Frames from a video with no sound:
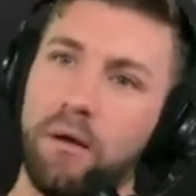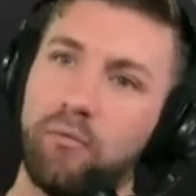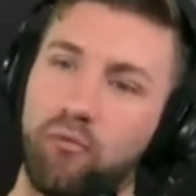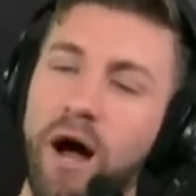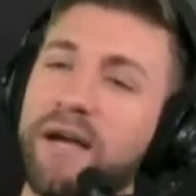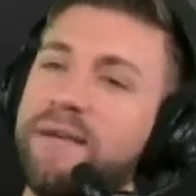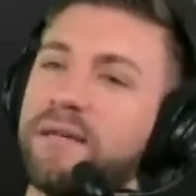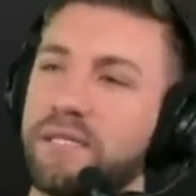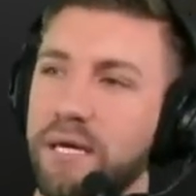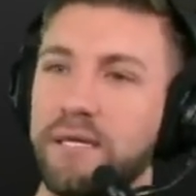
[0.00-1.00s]
Rocky
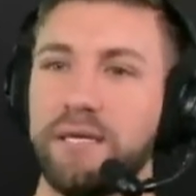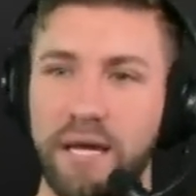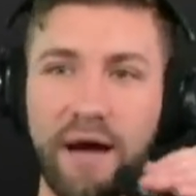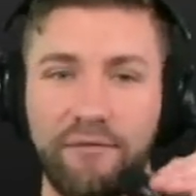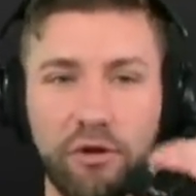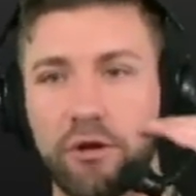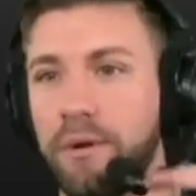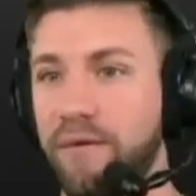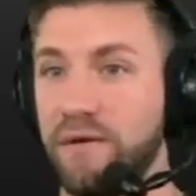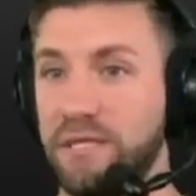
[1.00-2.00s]
Ya-Sin did have a little
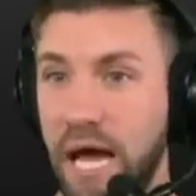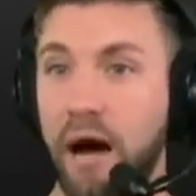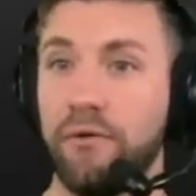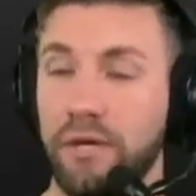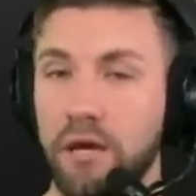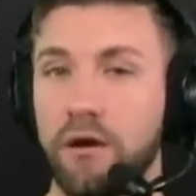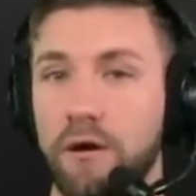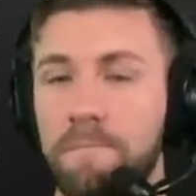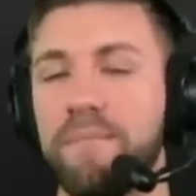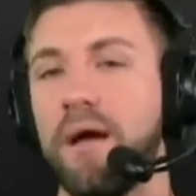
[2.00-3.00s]
bit of a down year.